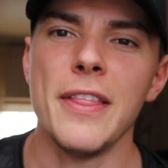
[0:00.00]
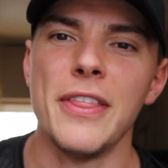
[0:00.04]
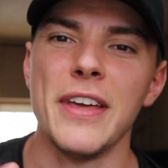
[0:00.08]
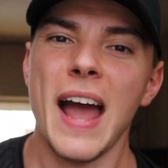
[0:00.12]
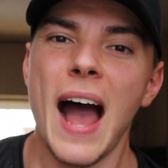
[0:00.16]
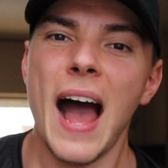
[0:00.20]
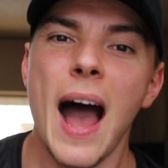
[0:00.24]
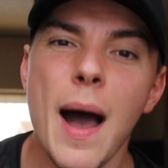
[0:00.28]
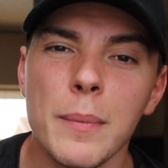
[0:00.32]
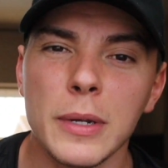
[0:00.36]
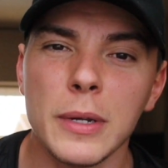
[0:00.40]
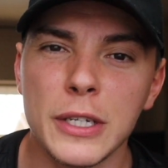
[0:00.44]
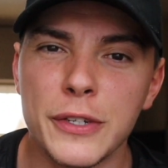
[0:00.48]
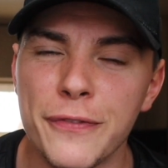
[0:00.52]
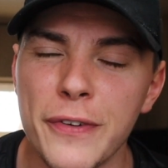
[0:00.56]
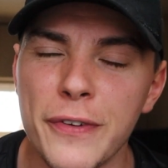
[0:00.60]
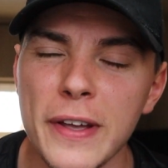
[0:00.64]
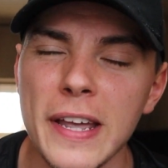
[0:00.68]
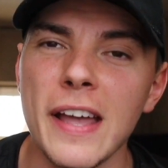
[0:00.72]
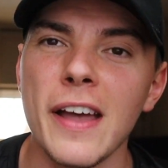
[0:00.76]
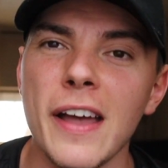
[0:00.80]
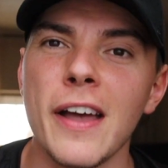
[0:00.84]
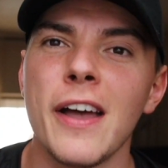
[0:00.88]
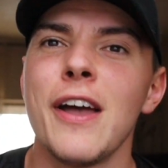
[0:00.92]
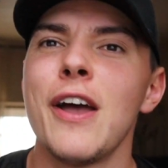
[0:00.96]
The
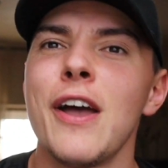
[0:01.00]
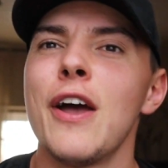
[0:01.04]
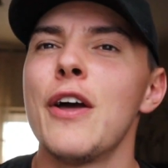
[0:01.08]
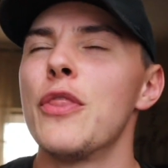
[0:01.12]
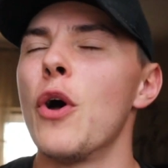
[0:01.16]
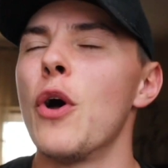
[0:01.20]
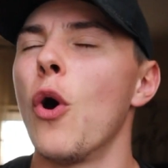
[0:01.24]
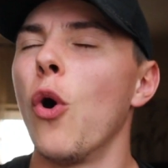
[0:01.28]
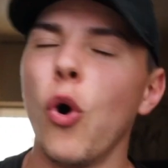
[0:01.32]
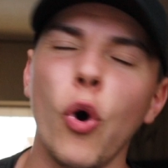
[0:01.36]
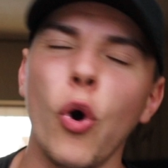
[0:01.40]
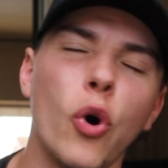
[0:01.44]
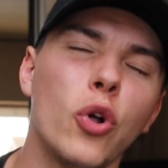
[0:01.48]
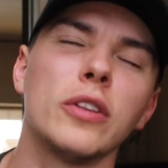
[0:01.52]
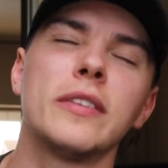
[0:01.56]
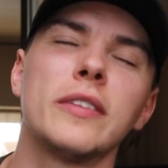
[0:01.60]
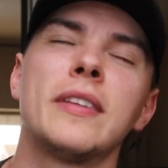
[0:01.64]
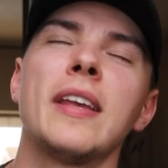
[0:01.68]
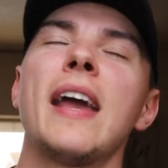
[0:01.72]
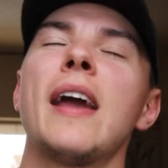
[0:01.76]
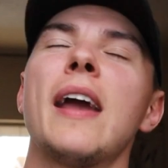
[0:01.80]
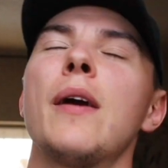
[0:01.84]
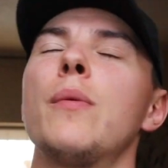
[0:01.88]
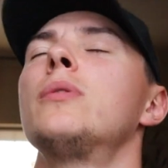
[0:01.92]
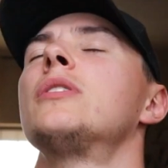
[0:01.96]
atmosphere the whole
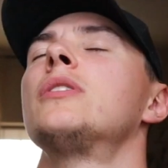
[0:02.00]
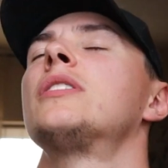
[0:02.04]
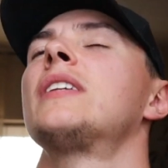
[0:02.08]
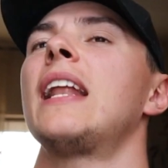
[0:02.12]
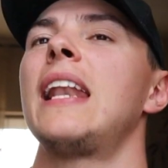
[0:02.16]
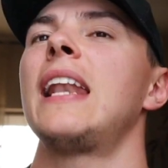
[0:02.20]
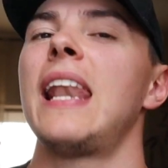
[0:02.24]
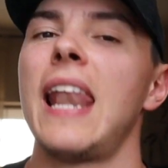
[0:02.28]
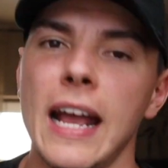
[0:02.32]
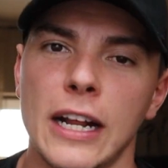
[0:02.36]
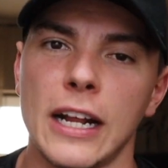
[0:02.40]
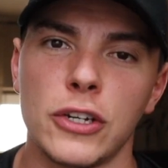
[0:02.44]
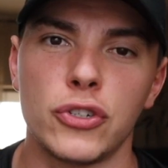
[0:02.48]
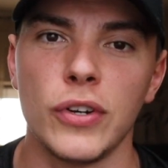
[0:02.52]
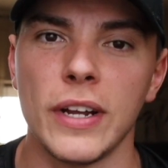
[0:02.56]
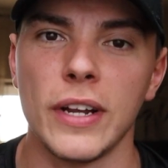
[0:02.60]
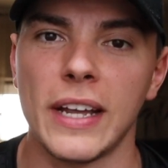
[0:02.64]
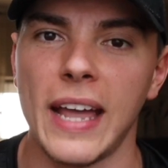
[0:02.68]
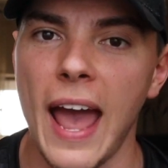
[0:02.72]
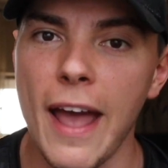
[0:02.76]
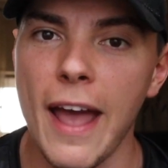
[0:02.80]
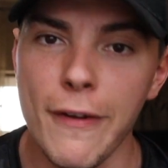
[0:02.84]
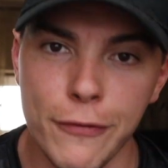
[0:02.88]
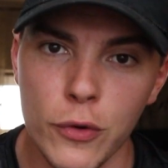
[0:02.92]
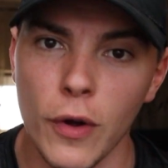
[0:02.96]
day was
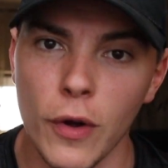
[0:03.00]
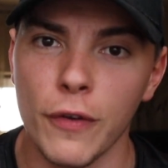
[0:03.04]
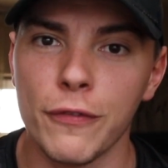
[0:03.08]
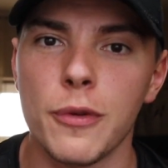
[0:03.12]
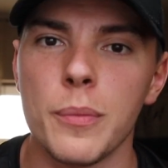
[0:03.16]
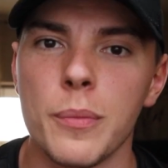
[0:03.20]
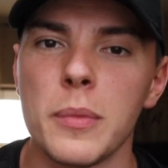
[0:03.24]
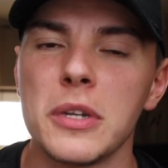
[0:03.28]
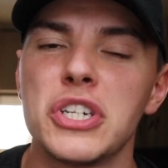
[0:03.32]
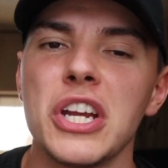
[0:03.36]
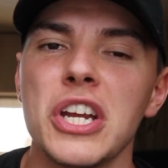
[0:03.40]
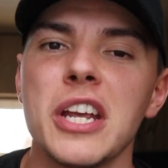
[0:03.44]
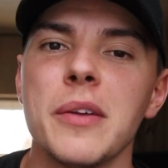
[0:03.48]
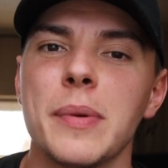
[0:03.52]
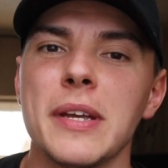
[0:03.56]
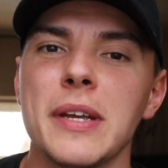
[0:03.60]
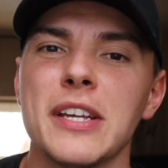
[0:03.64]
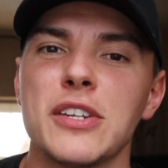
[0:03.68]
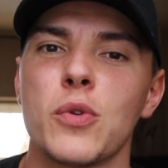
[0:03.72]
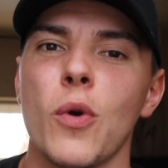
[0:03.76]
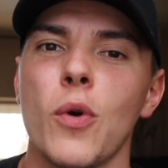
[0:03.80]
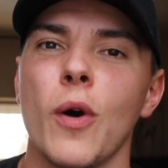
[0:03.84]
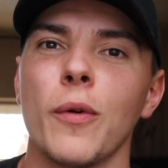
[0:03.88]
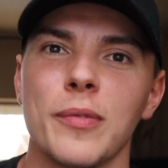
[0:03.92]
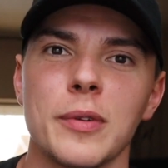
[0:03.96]
electric. Everyone from the GB
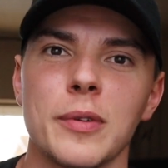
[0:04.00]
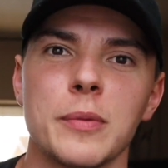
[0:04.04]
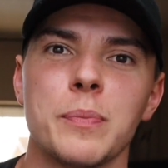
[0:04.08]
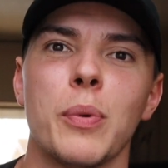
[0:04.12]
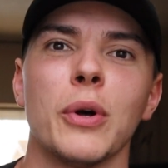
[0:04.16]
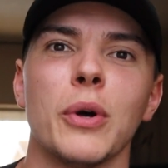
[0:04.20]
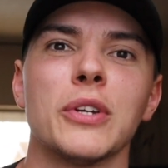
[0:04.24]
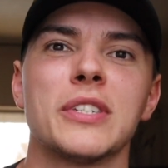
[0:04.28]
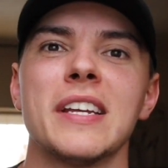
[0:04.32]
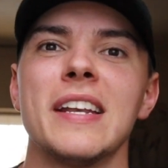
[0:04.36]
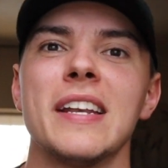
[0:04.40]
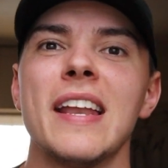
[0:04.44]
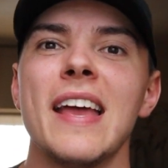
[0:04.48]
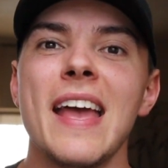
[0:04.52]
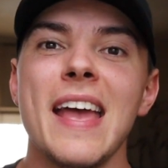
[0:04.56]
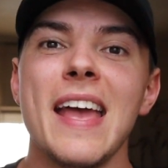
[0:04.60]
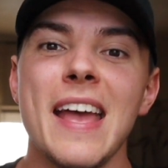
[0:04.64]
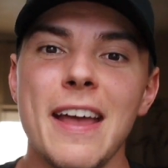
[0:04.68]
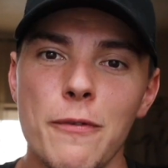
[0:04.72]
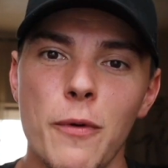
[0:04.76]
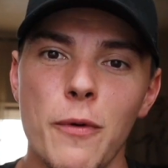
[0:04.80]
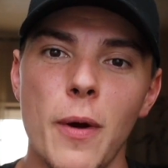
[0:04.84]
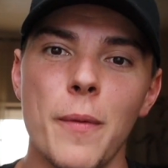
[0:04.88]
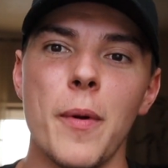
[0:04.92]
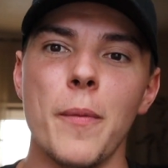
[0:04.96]
squad was buzzing
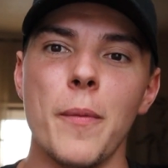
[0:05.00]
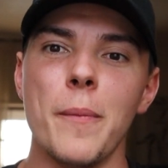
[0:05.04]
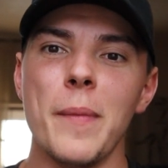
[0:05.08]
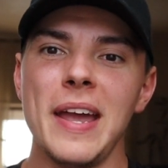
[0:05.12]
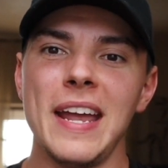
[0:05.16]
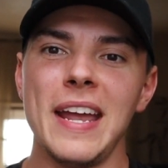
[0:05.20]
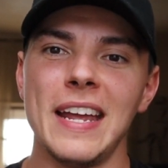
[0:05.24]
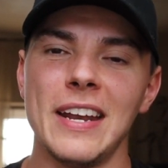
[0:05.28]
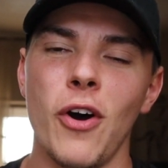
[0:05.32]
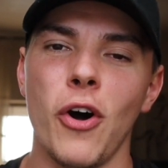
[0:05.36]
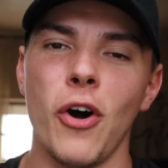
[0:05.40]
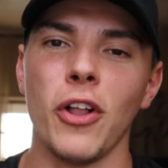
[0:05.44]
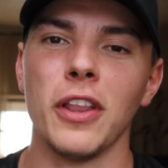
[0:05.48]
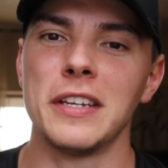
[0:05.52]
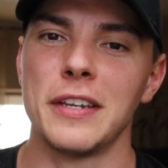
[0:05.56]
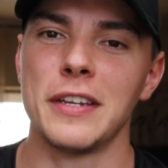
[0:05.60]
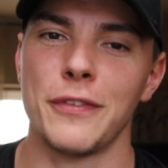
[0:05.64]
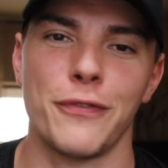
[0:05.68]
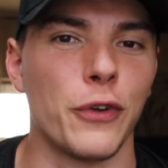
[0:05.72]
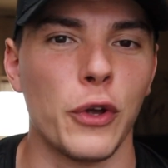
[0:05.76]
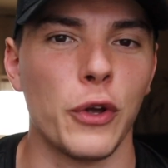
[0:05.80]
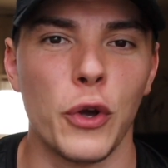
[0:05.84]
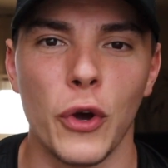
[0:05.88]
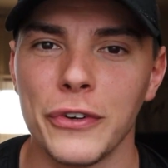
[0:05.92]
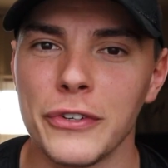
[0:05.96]
when we were meeting all the
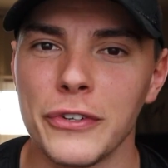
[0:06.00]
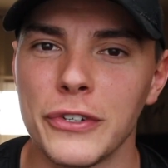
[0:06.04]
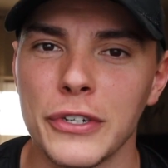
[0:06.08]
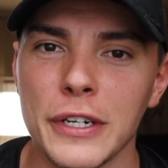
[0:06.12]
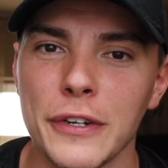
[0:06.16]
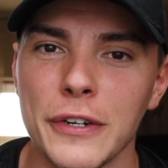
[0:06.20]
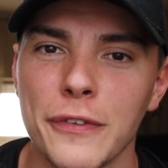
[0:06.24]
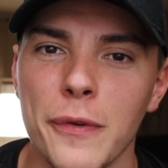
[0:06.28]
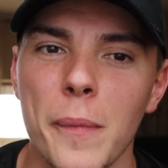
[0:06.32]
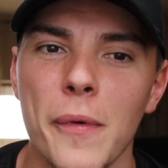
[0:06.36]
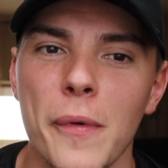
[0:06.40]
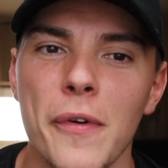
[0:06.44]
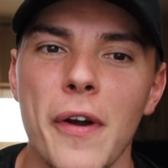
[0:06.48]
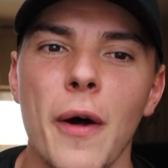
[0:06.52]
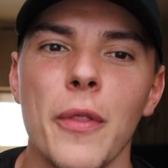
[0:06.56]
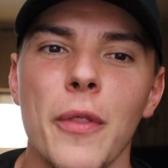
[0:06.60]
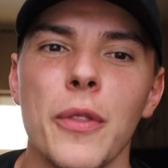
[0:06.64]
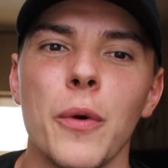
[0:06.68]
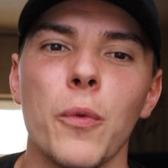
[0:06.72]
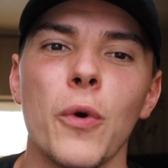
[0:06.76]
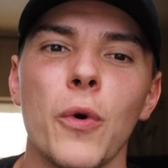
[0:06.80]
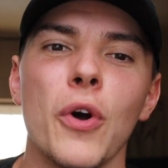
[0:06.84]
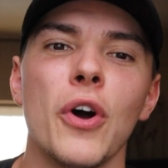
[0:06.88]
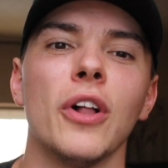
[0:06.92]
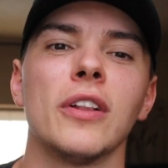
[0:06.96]
different countries from around the
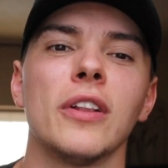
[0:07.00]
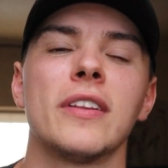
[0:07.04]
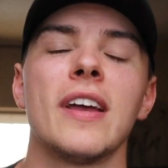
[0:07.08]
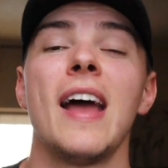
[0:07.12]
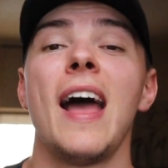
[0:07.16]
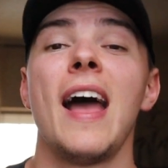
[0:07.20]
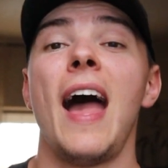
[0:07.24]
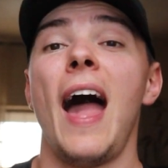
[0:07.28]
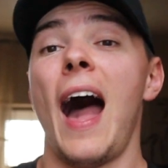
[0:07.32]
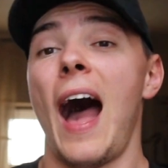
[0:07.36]
world.